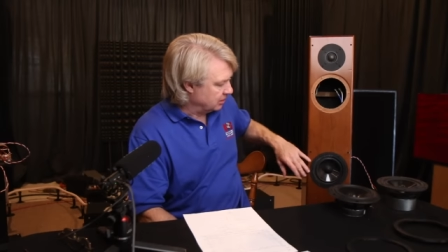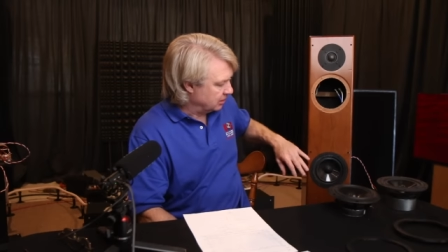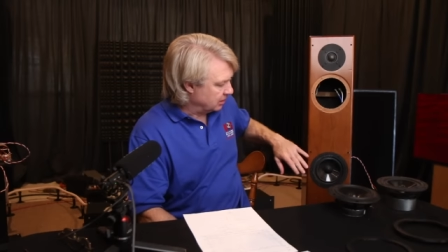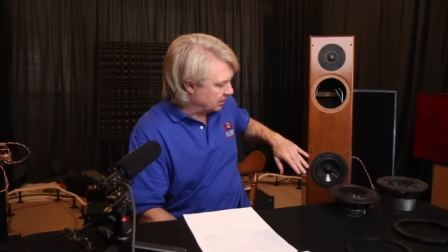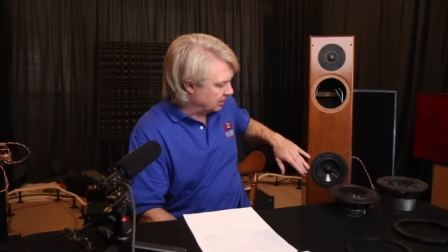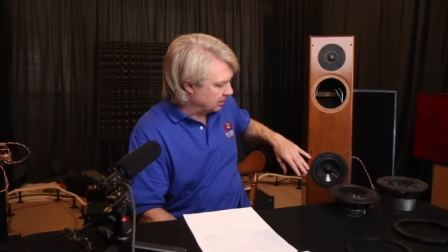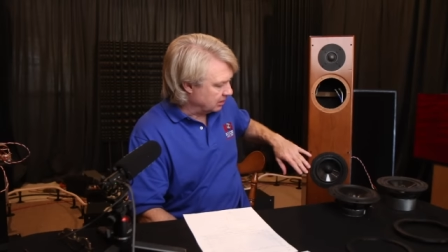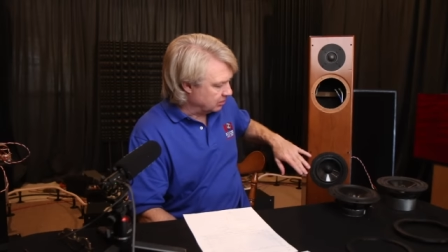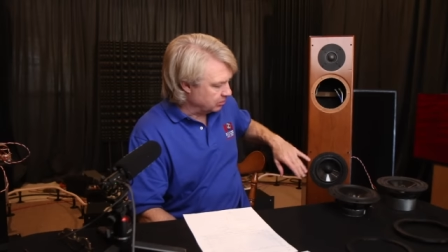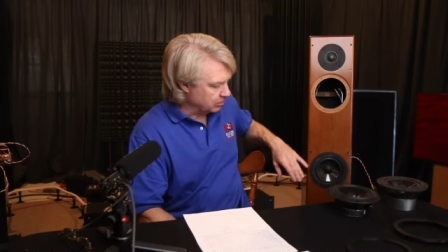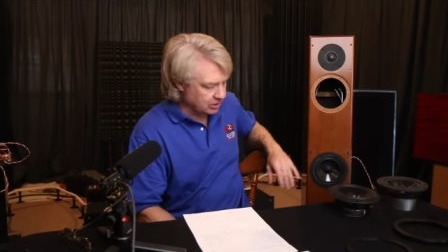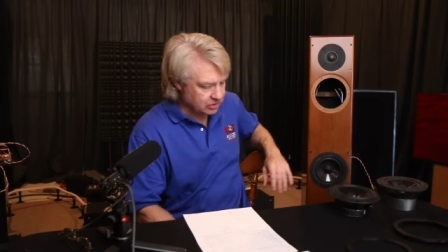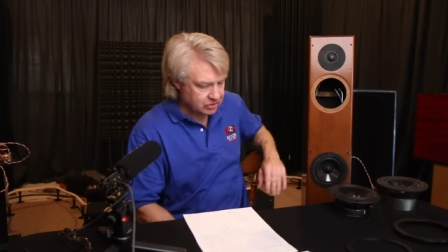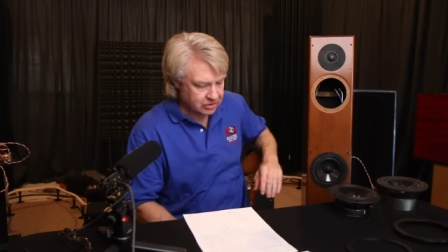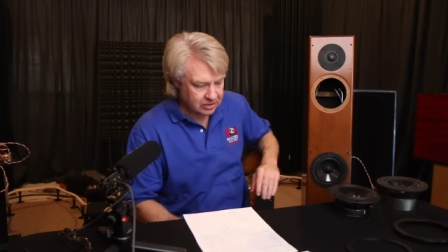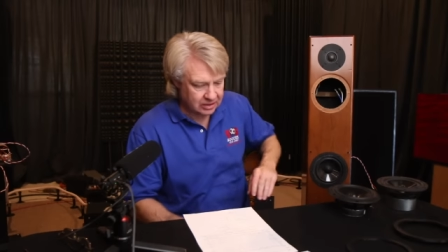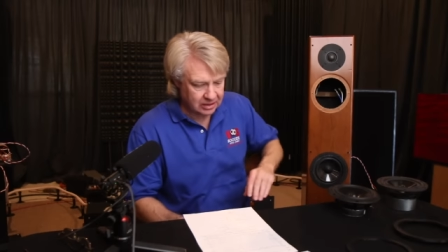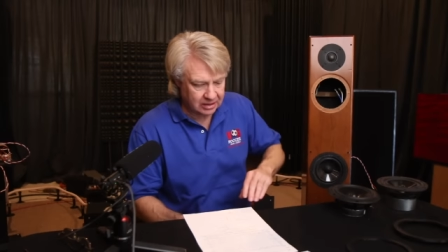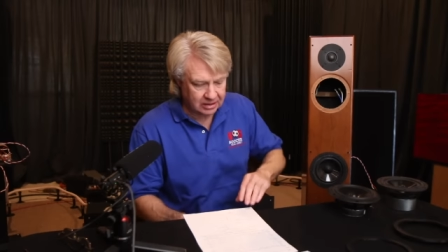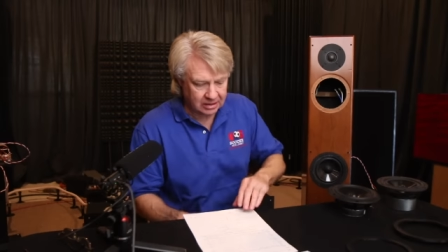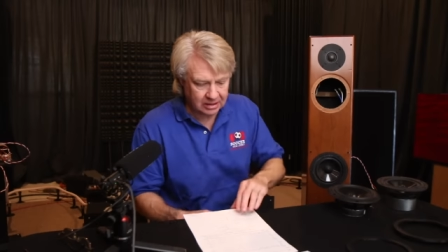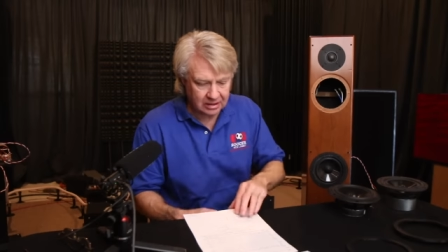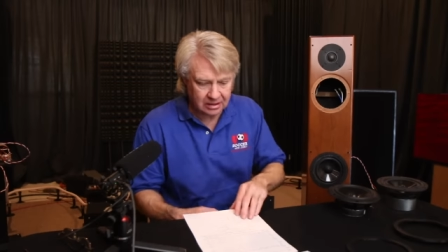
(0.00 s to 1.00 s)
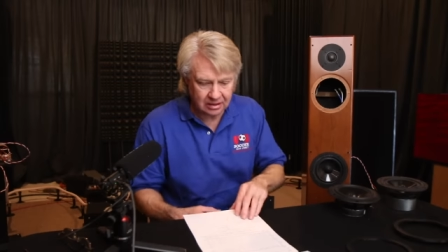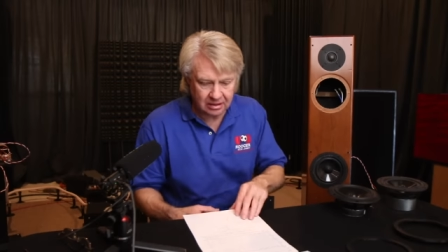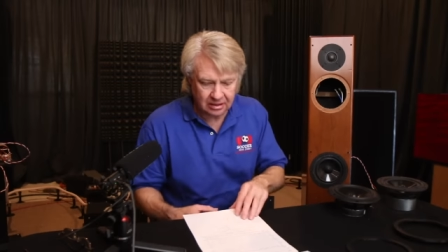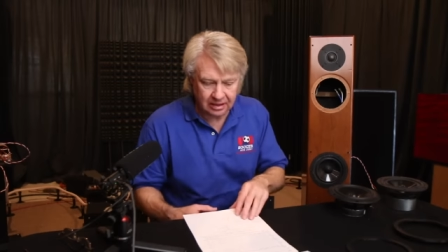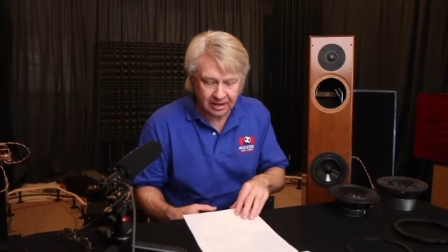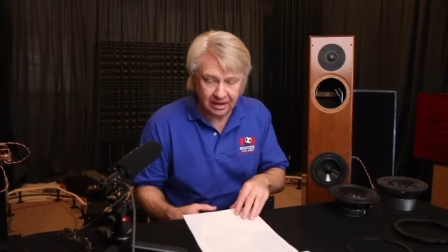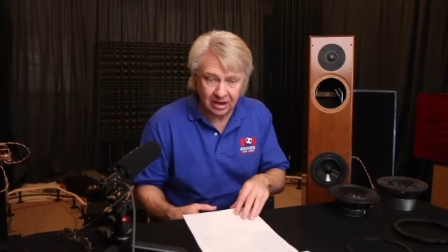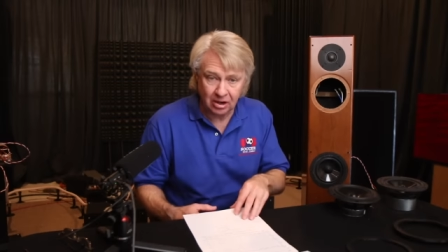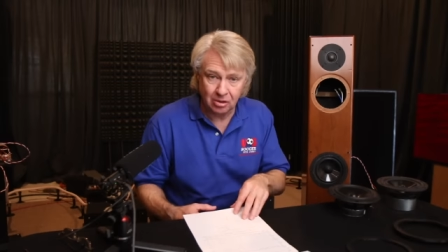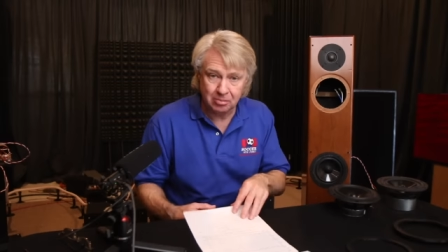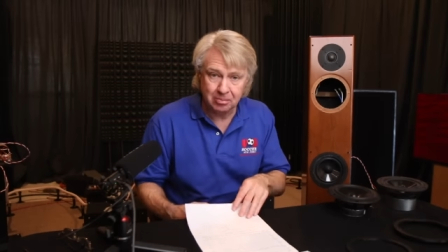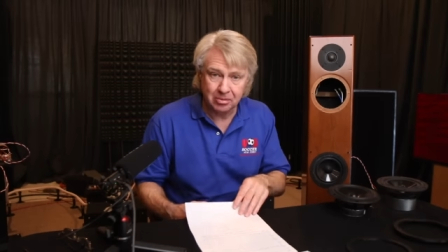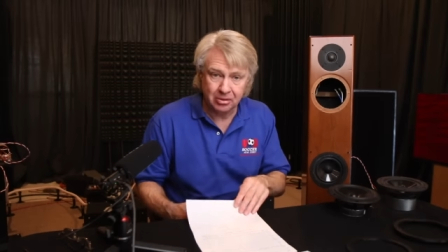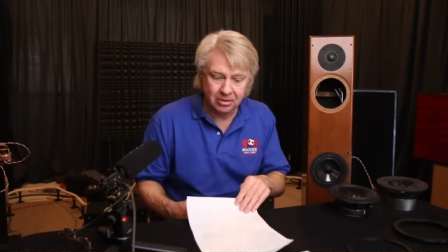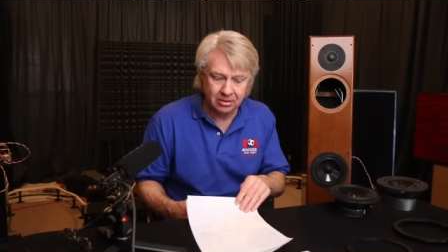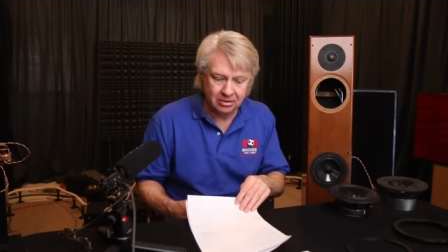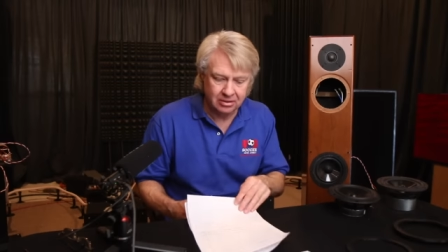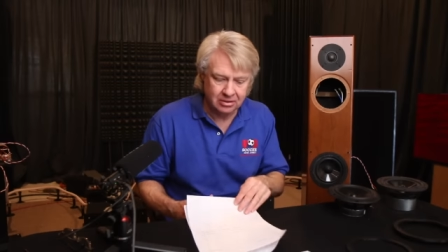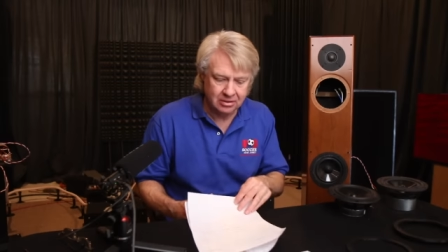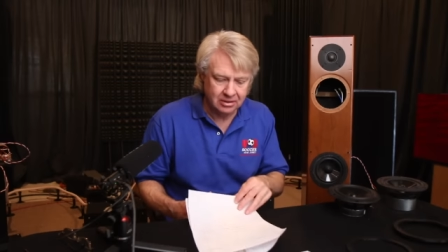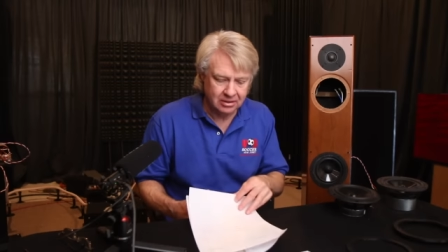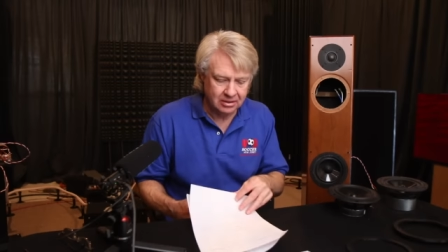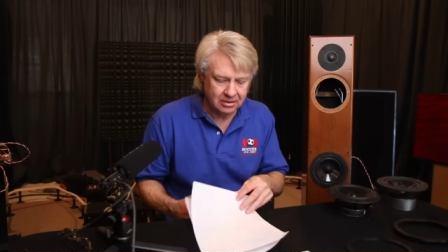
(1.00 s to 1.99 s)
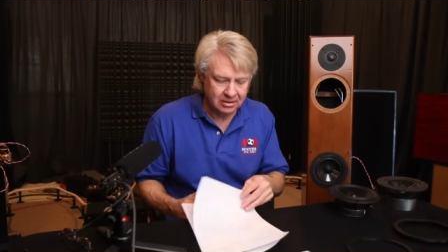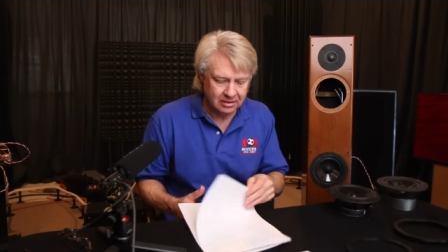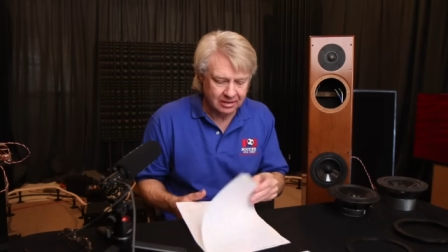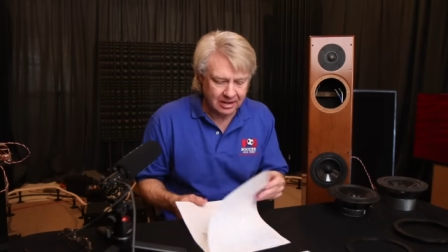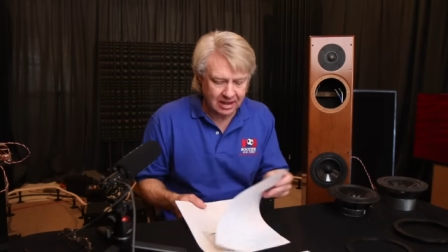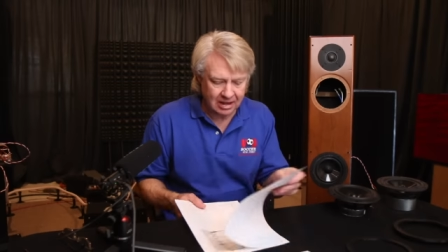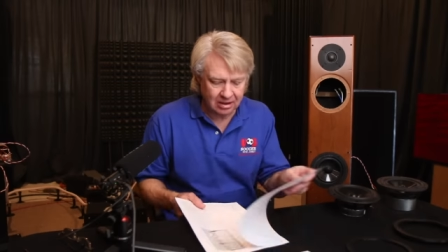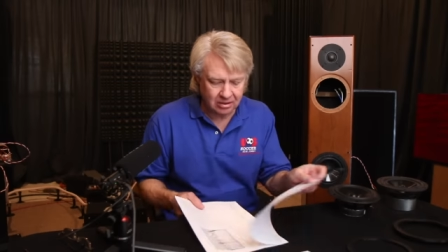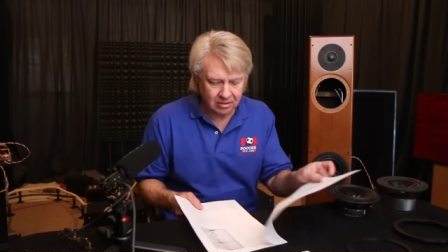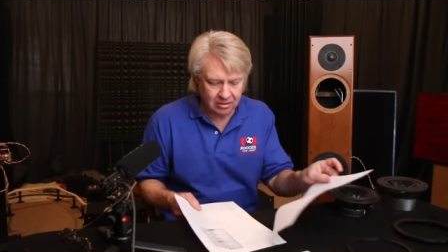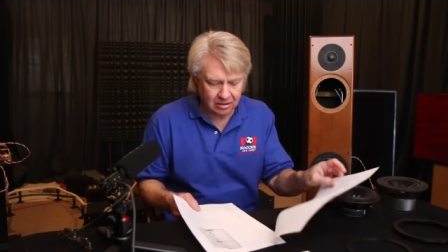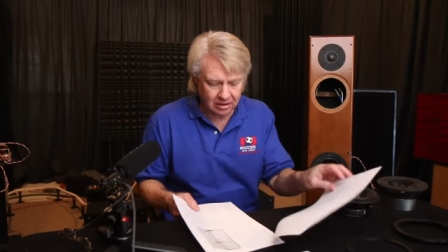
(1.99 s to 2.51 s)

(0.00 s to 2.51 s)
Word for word: and it's getting a little helper down